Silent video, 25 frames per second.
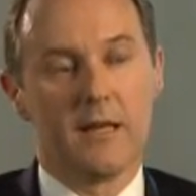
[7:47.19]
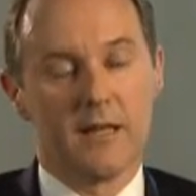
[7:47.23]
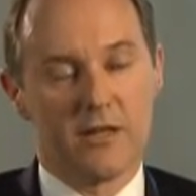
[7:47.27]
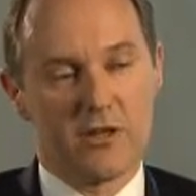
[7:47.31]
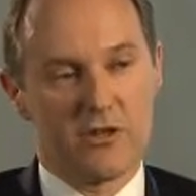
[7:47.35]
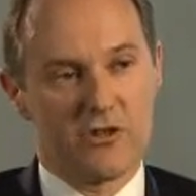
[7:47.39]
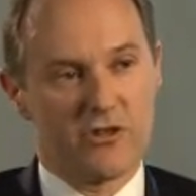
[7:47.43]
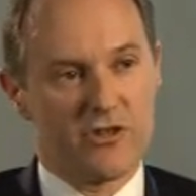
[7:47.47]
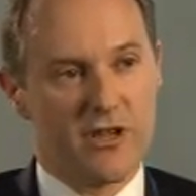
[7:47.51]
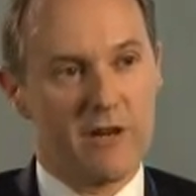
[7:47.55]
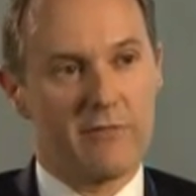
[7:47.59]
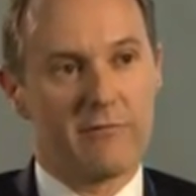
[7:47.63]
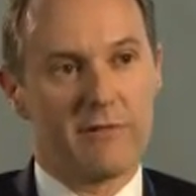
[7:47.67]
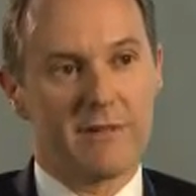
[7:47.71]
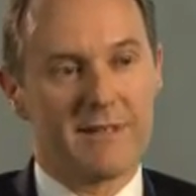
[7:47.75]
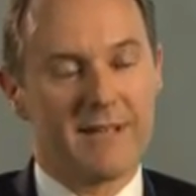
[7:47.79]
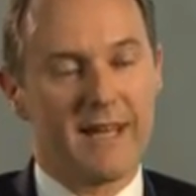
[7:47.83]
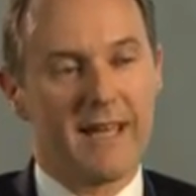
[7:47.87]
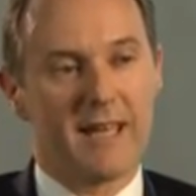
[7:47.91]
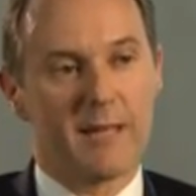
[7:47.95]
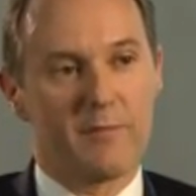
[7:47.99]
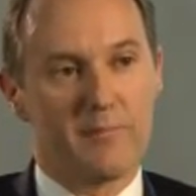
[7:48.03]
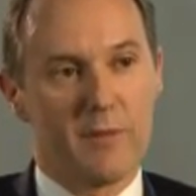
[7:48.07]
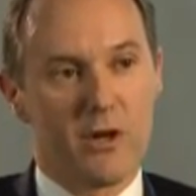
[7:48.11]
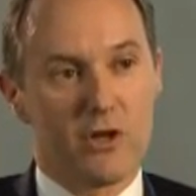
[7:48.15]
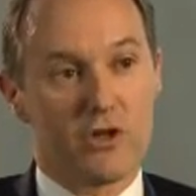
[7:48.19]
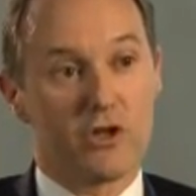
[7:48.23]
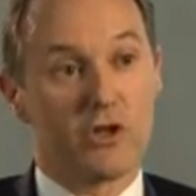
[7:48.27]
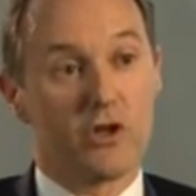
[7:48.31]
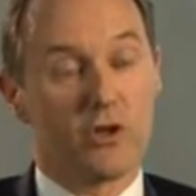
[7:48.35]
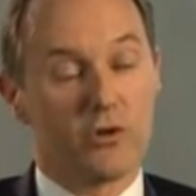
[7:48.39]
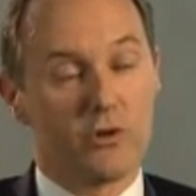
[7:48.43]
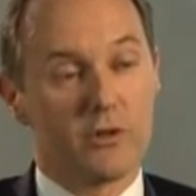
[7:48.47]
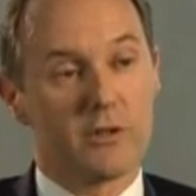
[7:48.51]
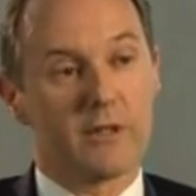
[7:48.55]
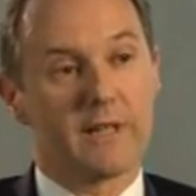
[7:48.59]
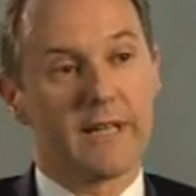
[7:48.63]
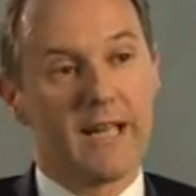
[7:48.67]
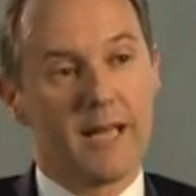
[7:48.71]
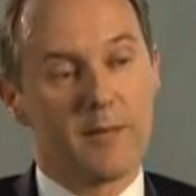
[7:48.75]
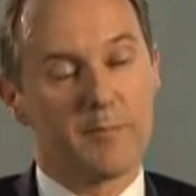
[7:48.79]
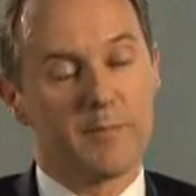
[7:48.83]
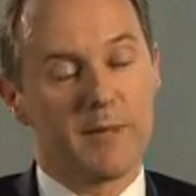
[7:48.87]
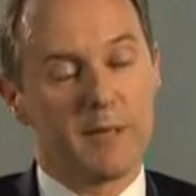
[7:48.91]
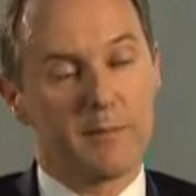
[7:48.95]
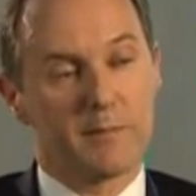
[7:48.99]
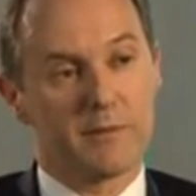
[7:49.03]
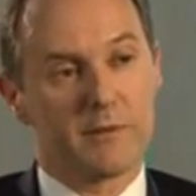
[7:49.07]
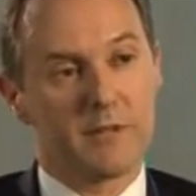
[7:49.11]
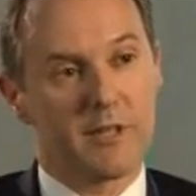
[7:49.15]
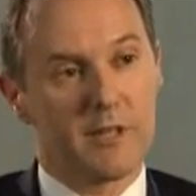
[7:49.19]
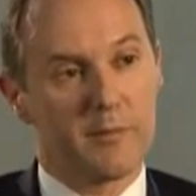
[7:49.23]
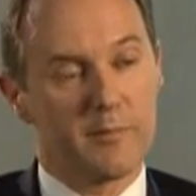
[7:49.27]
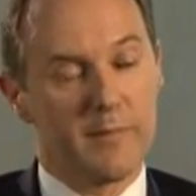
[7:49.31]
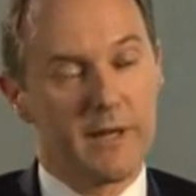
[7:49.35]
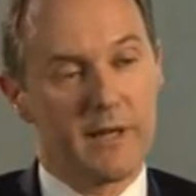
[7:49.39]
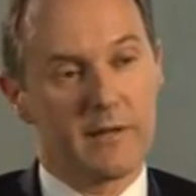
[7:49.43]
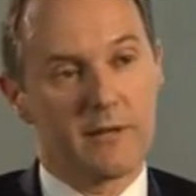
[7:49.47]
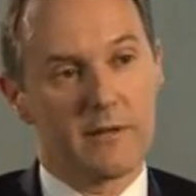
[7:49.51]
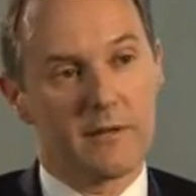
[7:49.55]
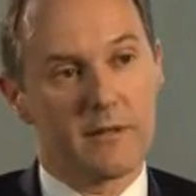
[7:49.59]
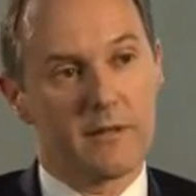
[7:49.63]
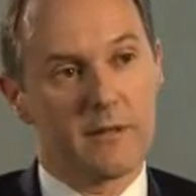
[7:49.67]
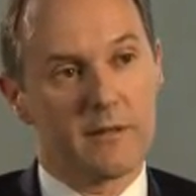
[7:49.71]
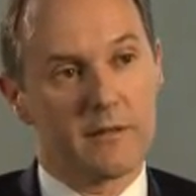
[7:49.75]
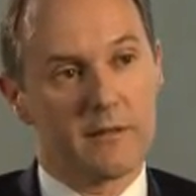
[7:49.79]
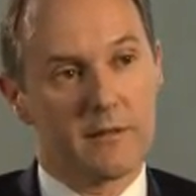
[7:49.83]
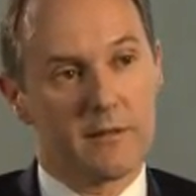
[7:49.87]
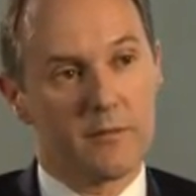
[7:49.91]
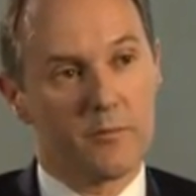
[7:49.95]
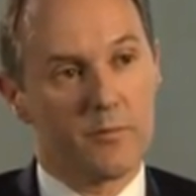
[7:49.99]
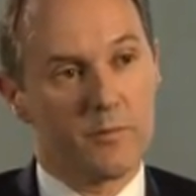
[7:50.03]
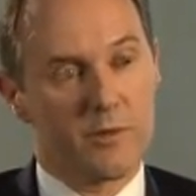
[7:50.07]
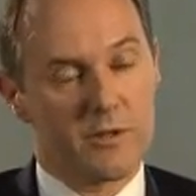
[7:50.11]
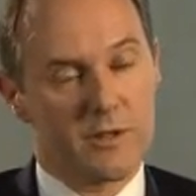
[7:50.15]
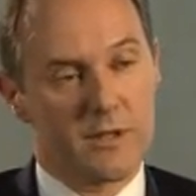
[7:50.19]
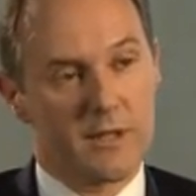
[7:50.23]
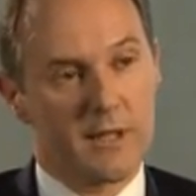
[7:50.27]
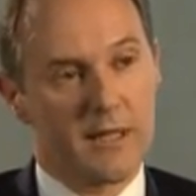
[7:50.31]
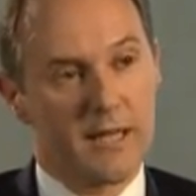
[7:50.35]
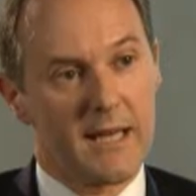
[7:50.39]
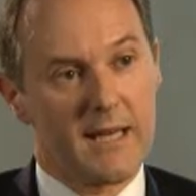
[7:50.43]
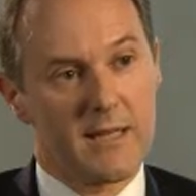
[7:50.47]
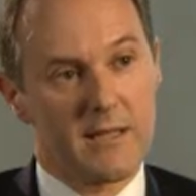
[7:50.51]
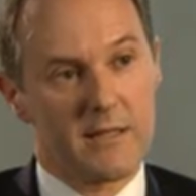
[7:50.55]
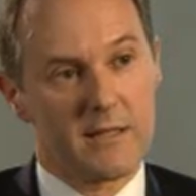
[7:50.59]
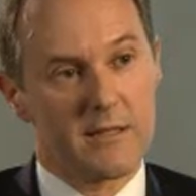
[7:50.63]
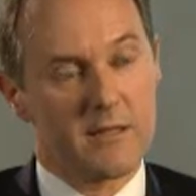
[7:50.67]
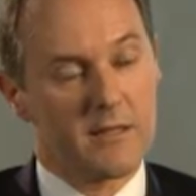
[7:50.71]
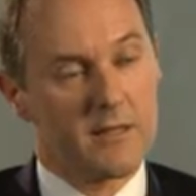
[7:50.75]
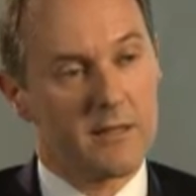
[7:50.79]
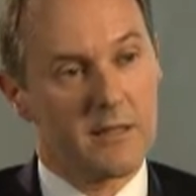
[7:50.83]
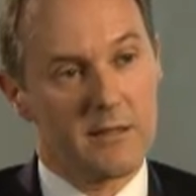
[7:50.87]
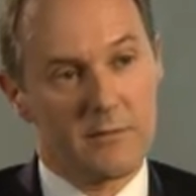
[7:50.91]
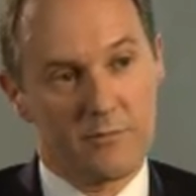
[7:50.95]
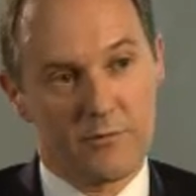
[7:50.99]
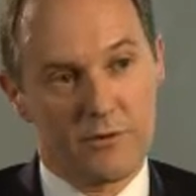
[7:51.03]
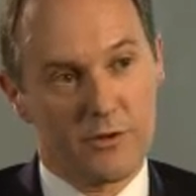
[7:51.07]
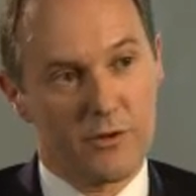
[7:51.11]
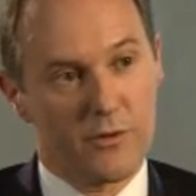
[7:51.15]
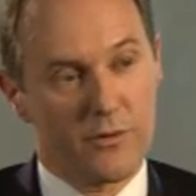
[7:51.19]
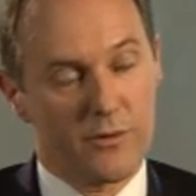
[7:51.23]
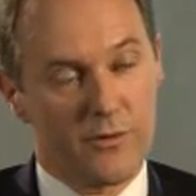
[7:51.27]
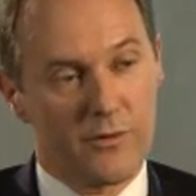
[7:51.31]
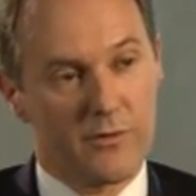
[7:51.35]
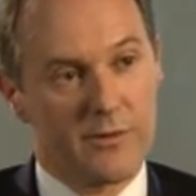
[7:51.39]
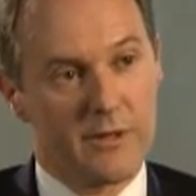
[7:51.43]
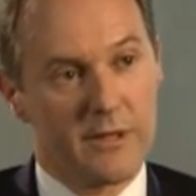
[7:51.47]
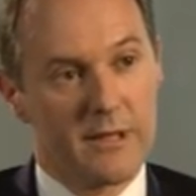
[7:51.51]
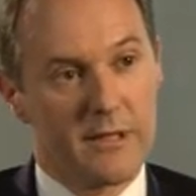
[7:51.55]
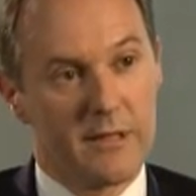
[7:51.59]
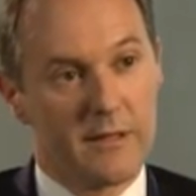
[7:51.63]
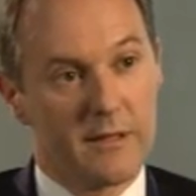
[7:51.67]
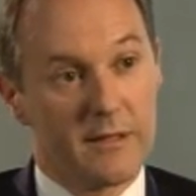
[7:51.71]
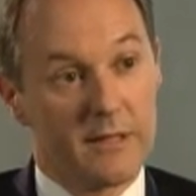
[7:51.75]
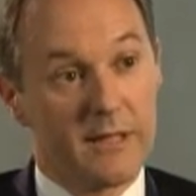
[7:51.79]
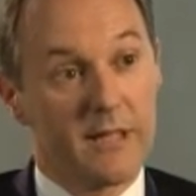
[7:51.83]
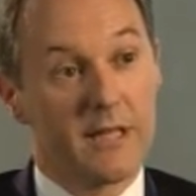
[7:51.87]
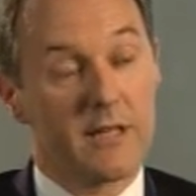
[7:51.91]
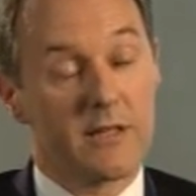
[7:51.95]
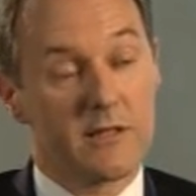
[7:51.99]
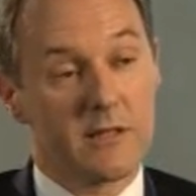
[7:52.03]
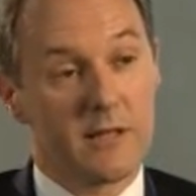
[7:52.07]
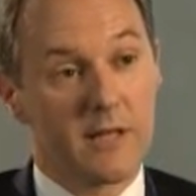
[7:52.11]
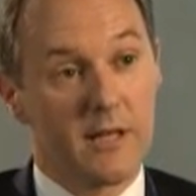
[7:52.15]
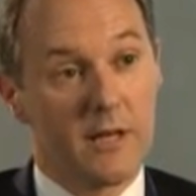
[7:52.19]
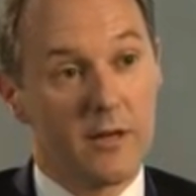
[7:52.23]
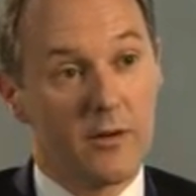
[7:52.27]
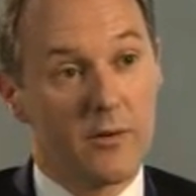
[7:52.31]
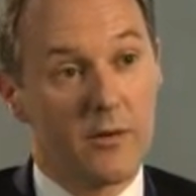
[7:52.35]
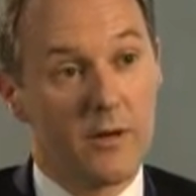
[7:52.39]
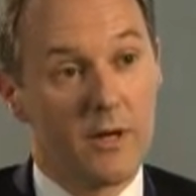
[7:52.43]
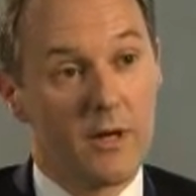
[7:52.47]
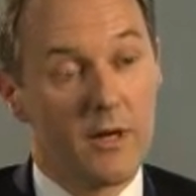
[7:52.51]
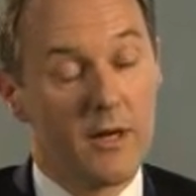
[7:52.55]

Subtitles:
it's generally taking much longer to get people to commit than was the case 2 or 3 years ago.